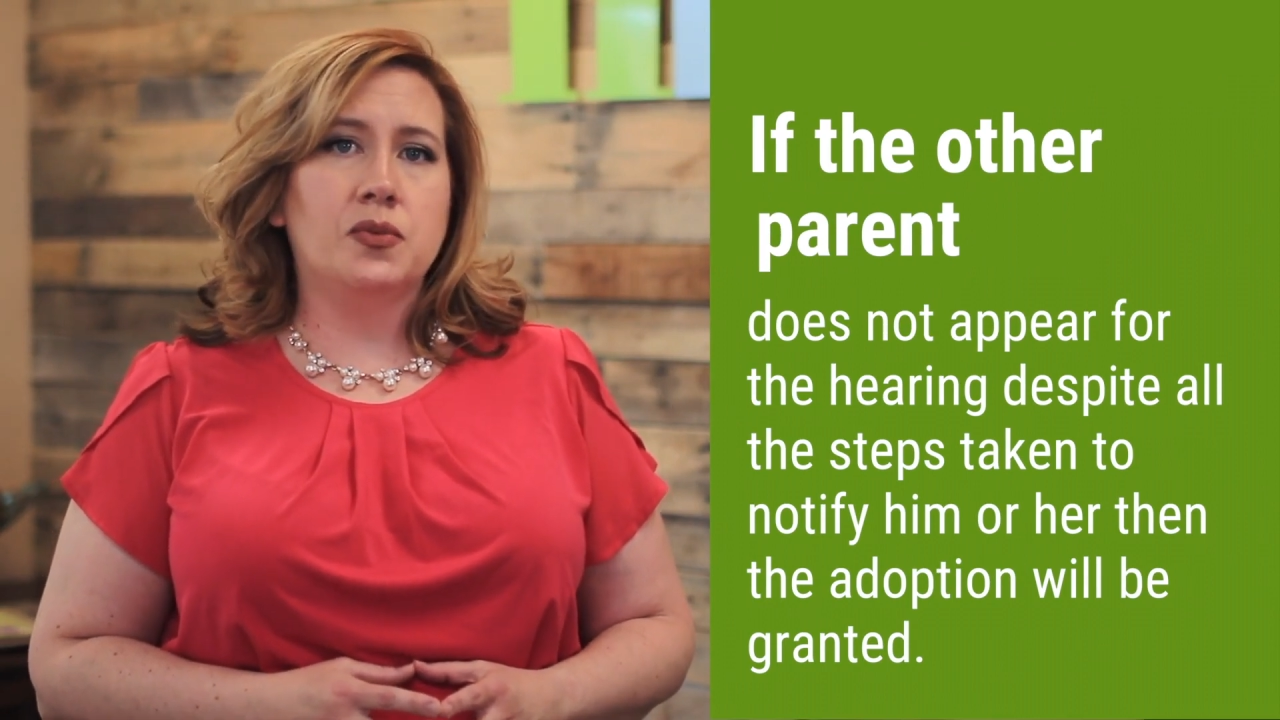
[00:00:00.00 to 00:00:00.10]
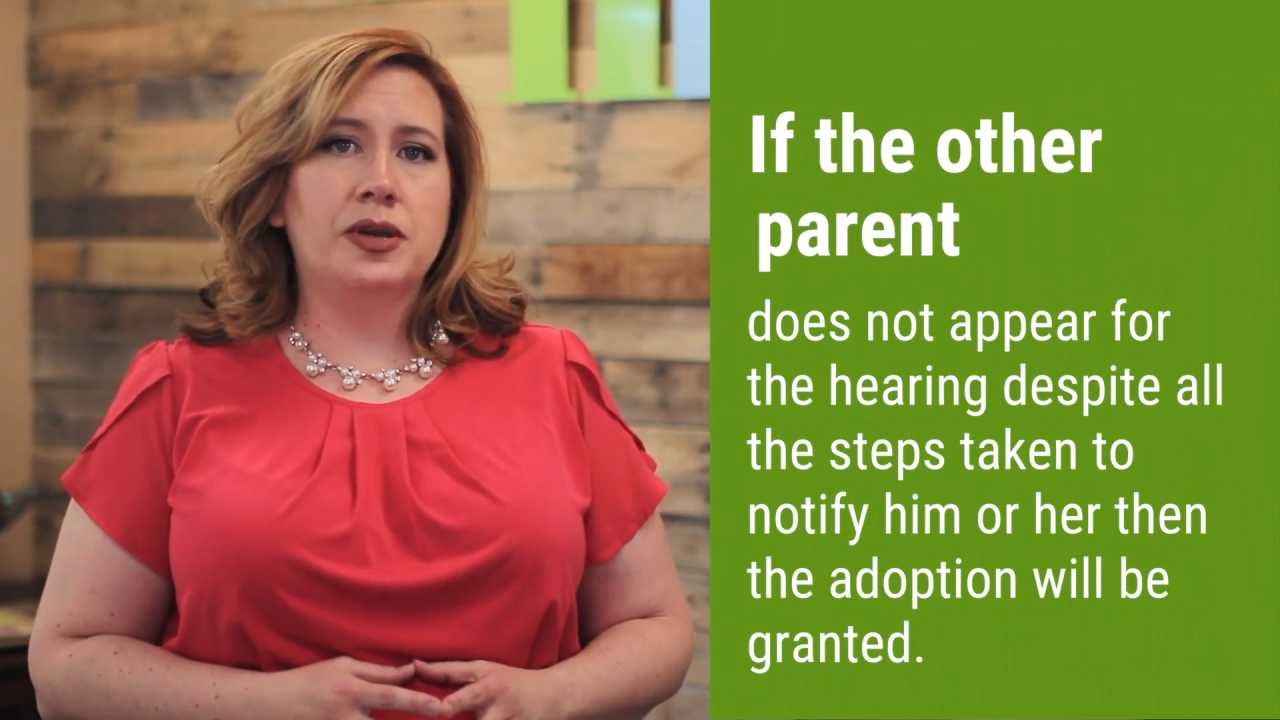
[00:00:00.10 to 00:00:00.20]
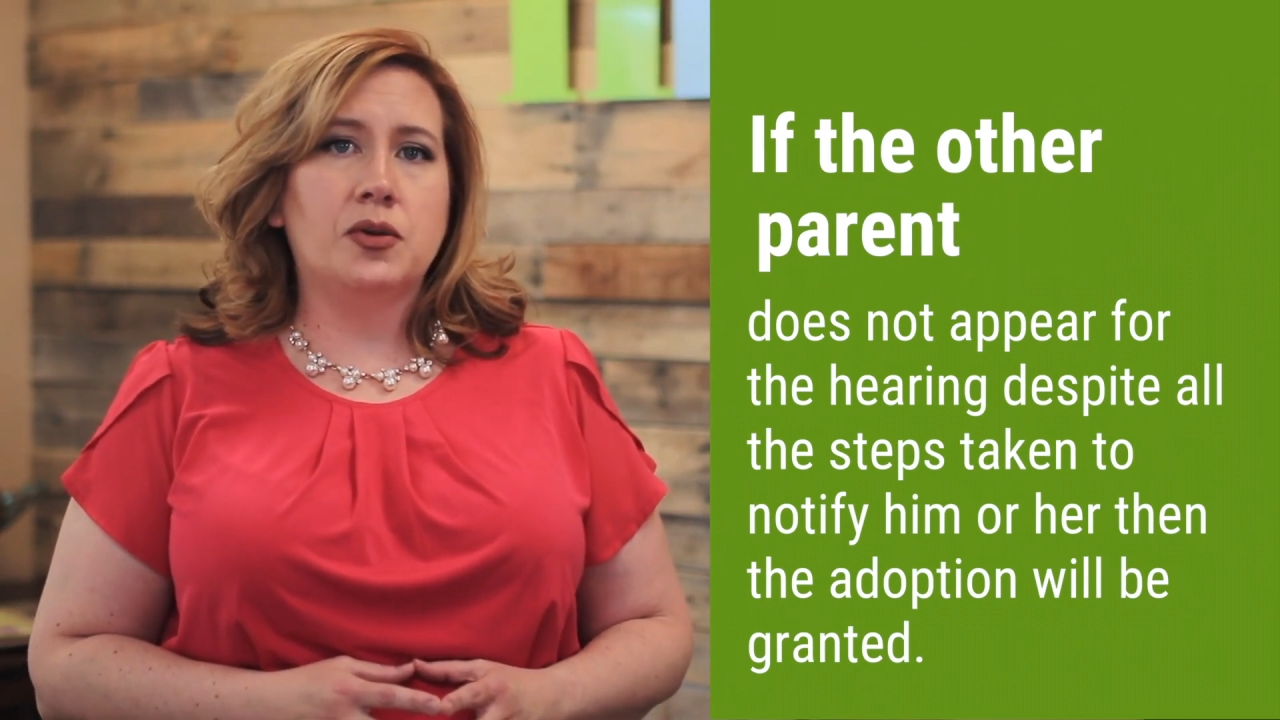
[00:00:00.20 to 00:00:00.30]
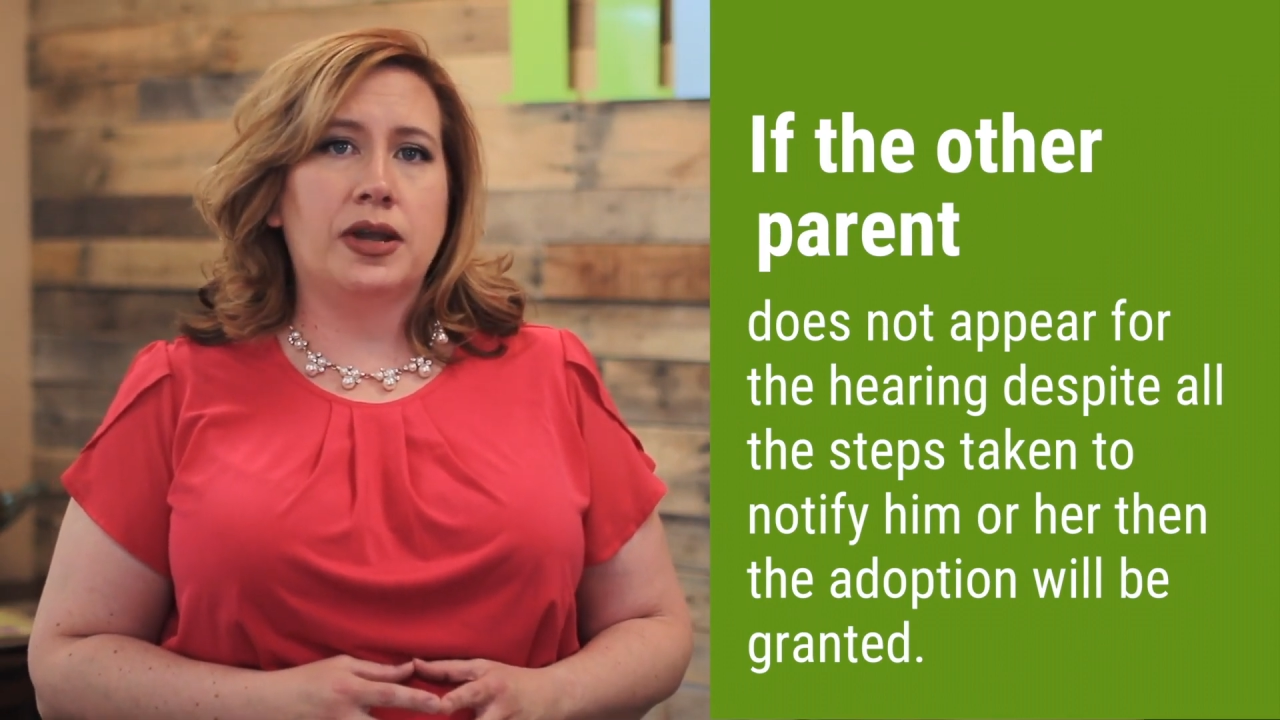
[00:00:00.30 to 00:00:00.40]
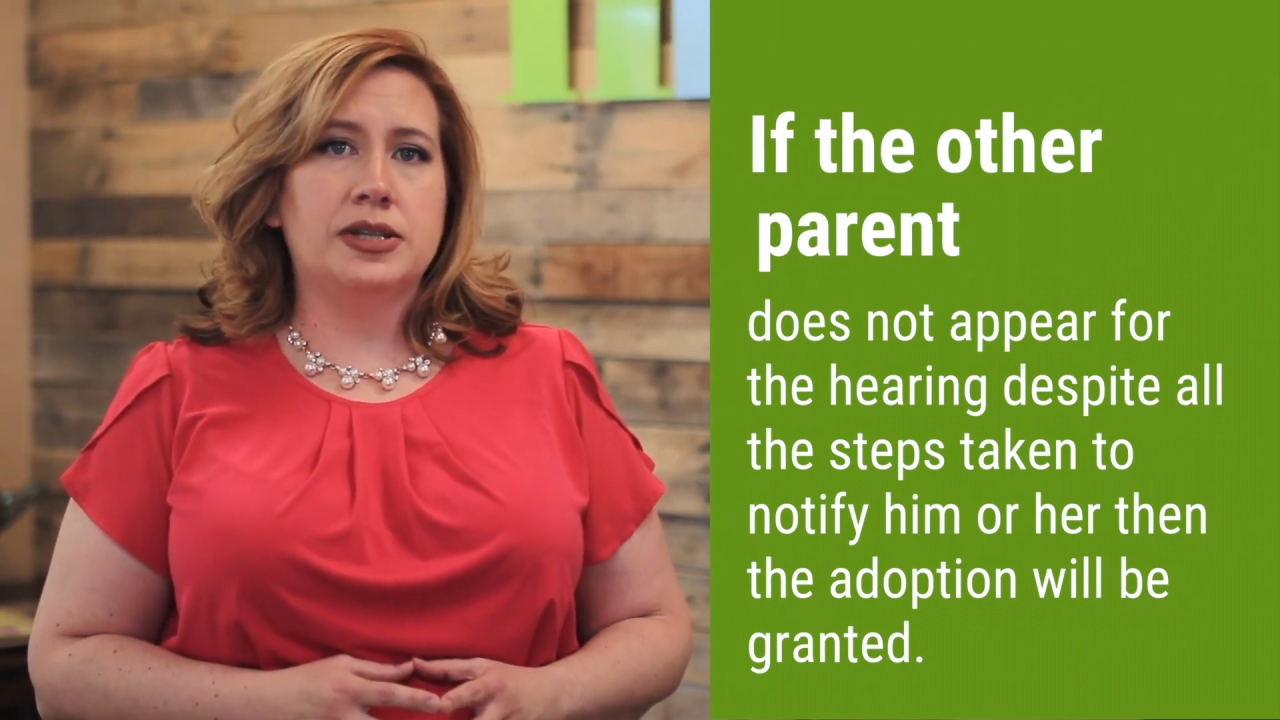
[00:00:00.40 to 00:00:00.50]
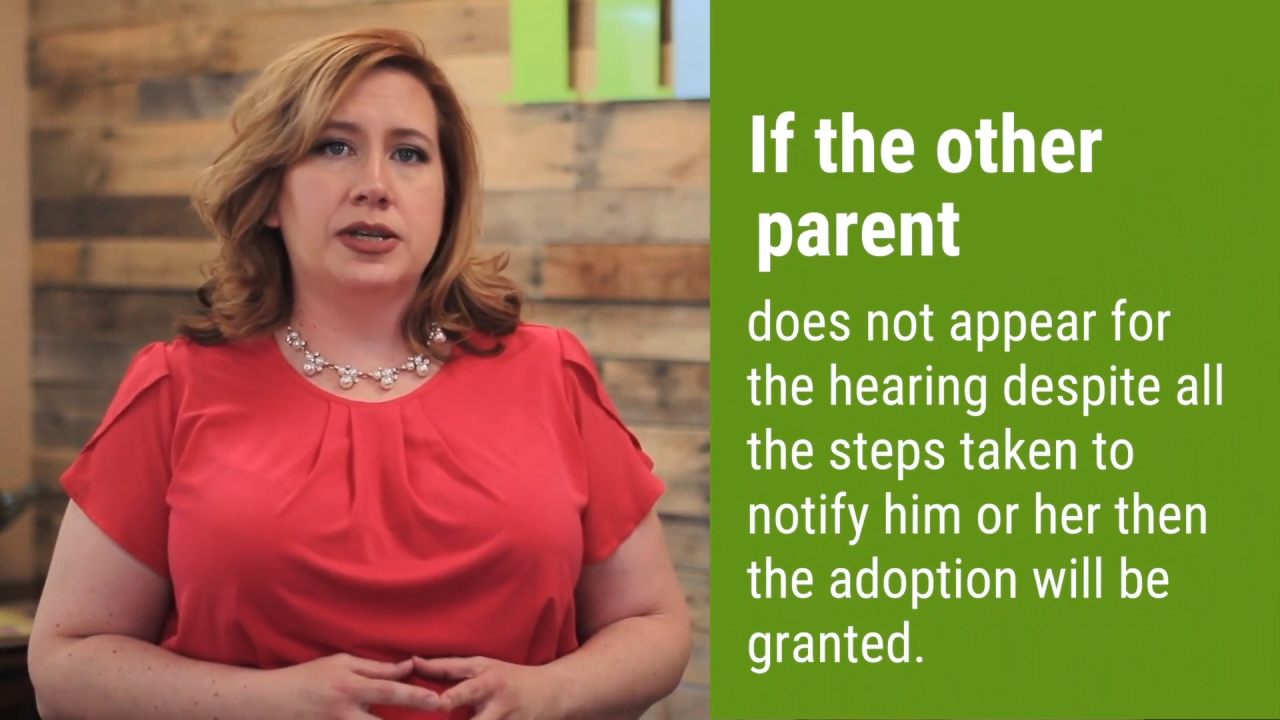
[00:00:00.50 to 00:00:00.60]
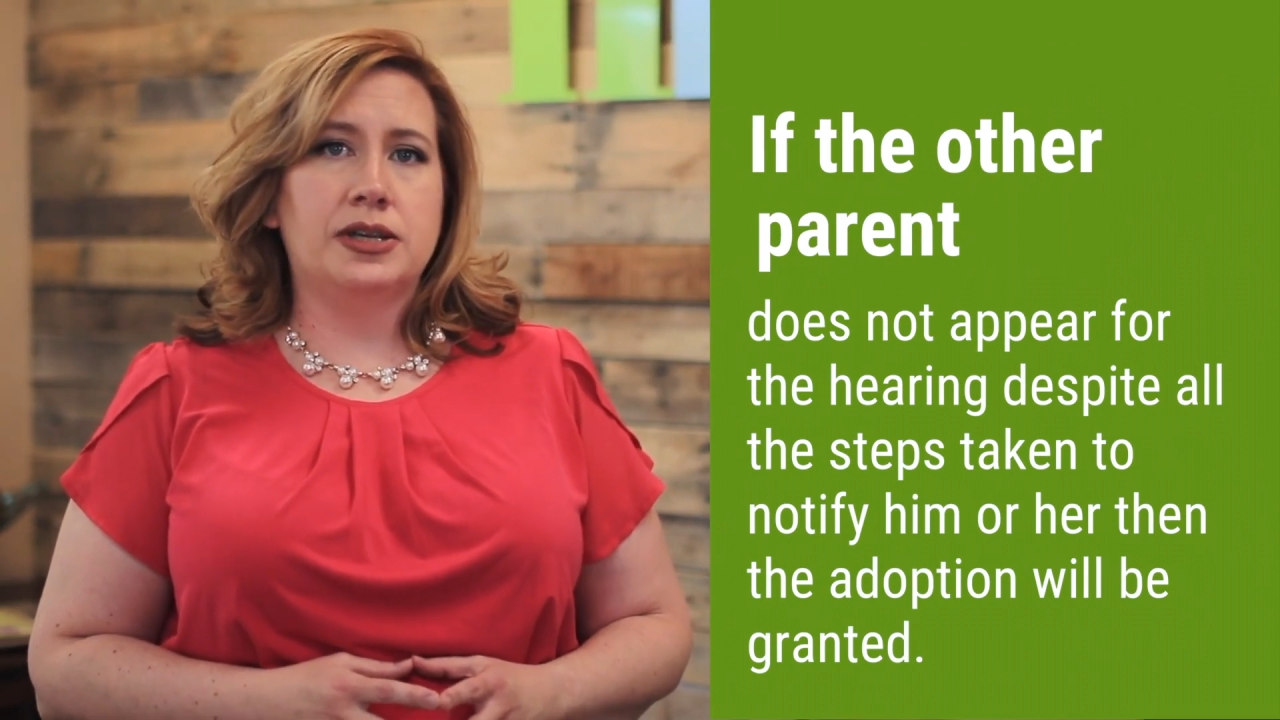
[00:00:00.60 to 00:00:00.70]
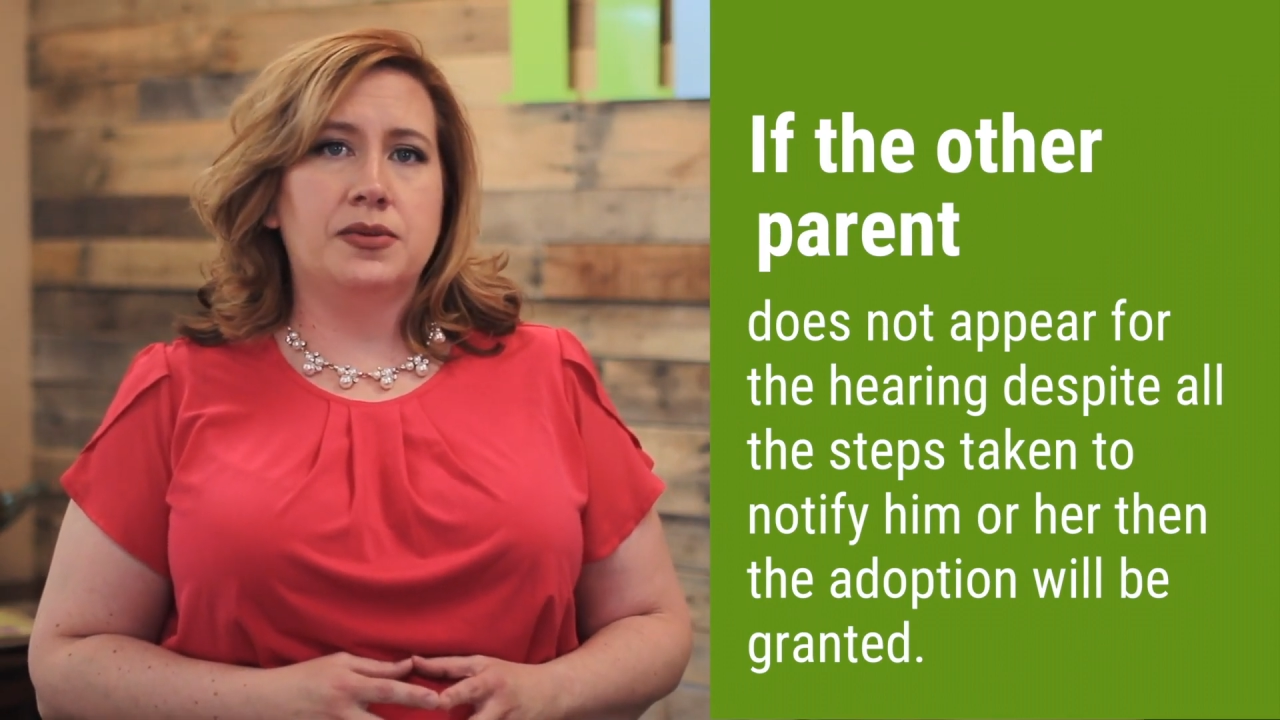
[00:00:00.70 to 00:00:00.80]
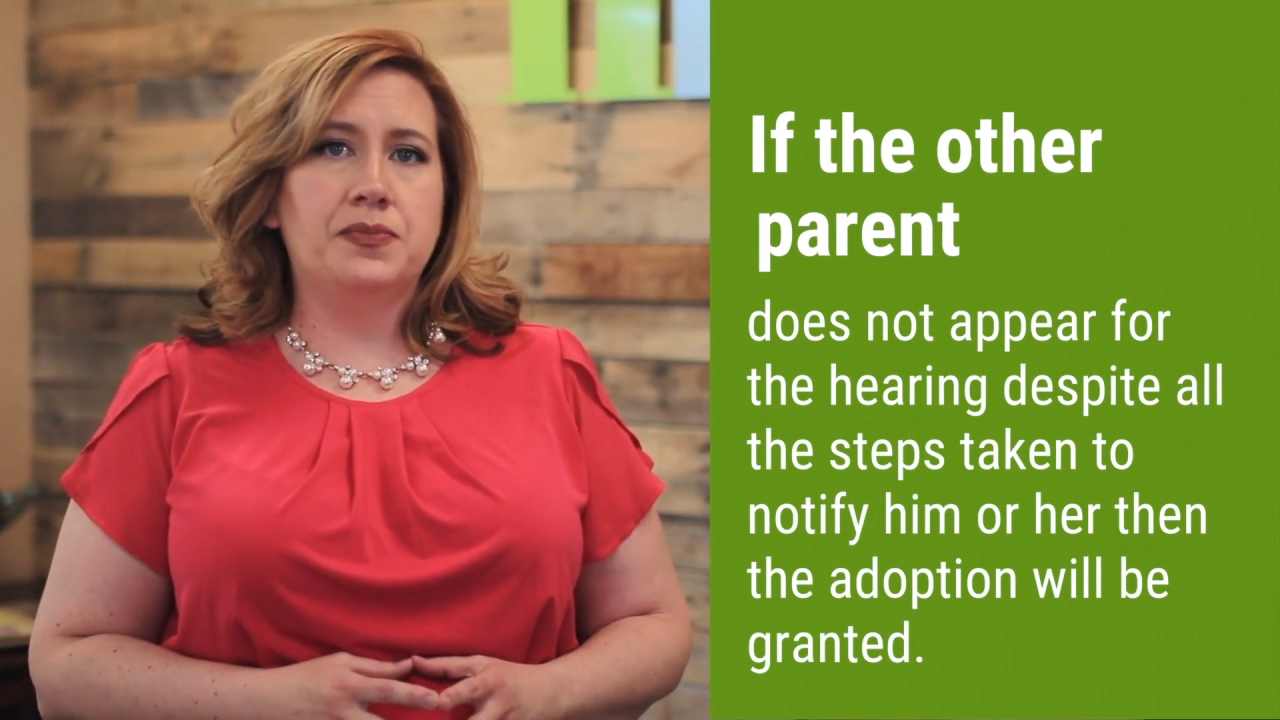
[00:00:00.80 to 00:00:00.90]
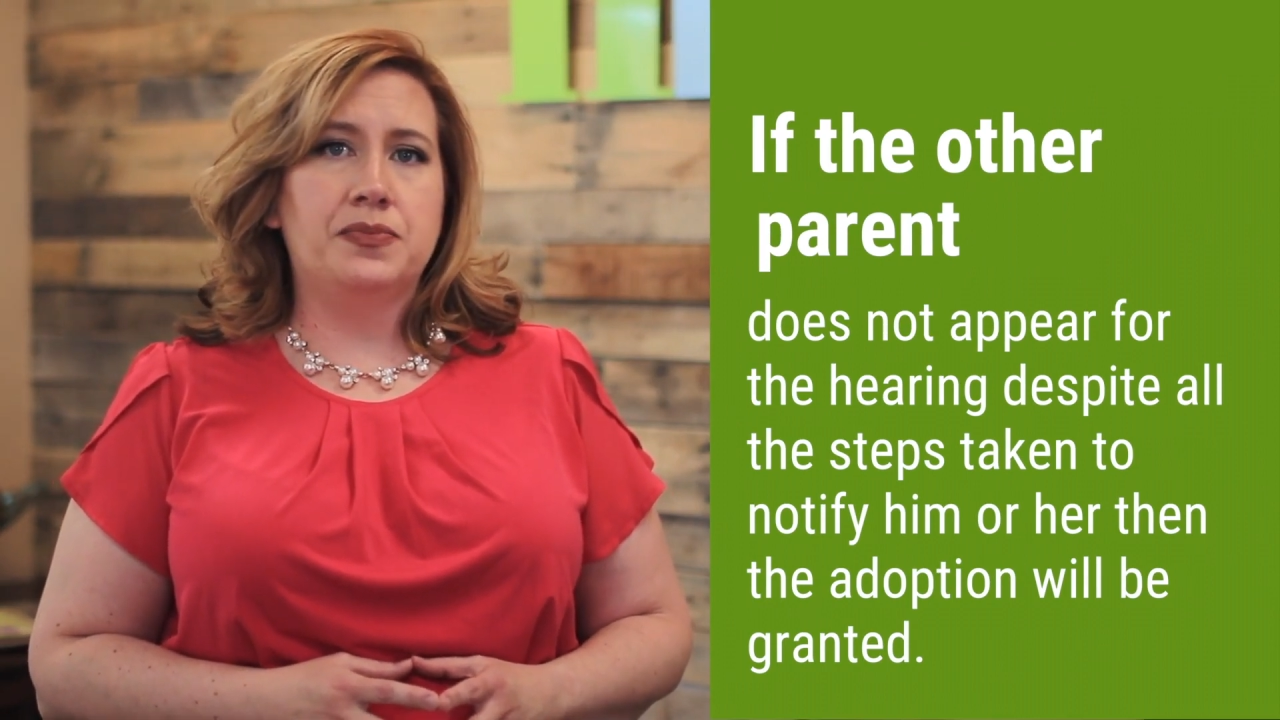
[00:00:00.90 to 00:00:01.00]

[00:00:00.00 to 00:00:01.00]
will be granted.